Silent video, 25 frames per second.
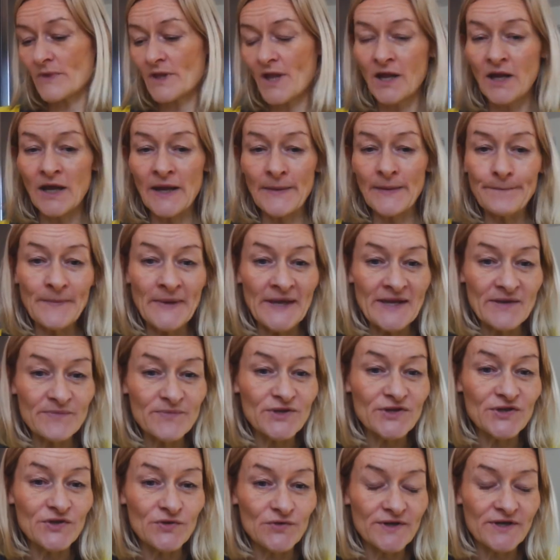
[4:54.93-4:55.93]
And maybe
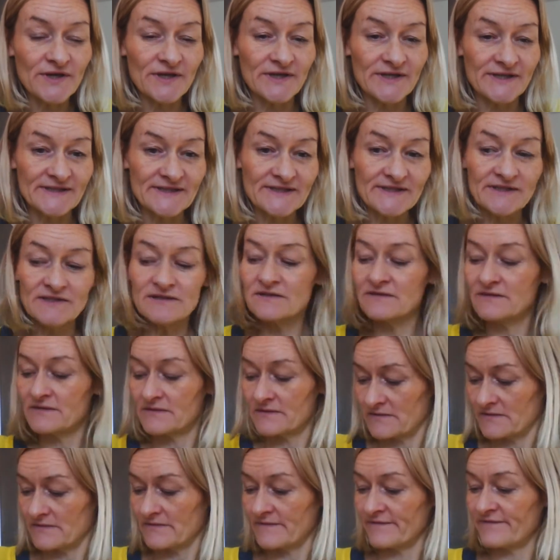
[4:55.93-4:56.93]
you can
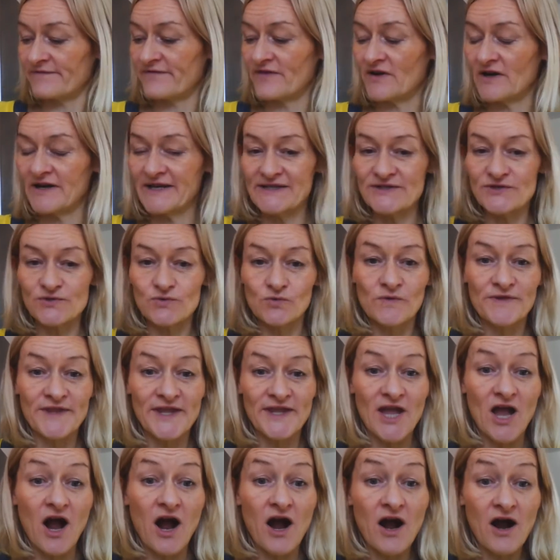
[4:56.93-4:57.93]
find all
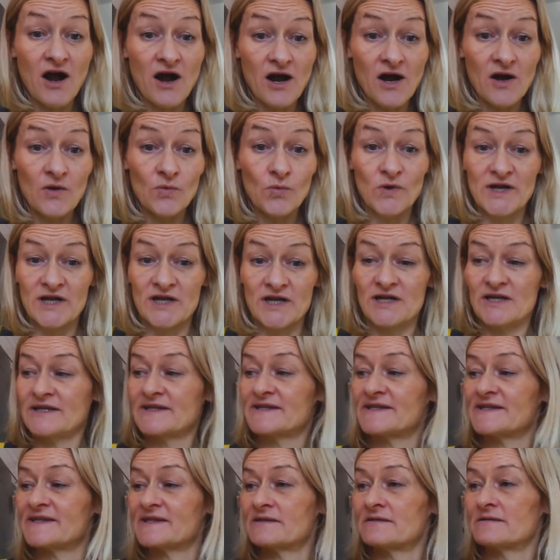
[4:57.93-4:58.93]
the R
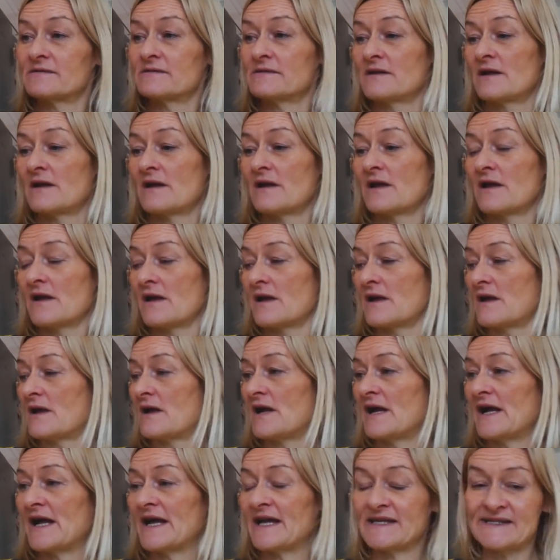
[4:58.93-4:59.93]
words
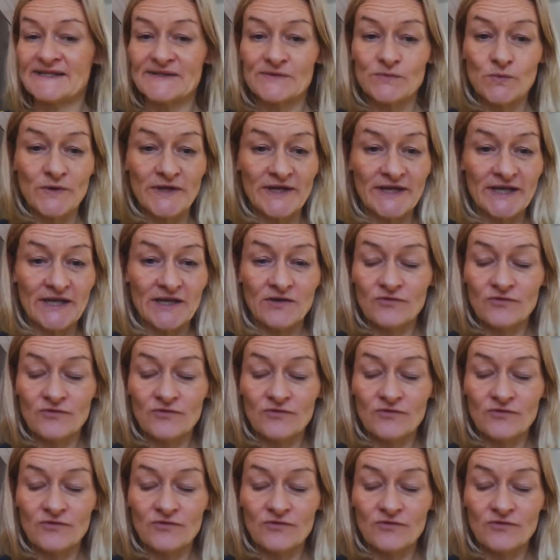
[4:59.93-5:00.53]
as we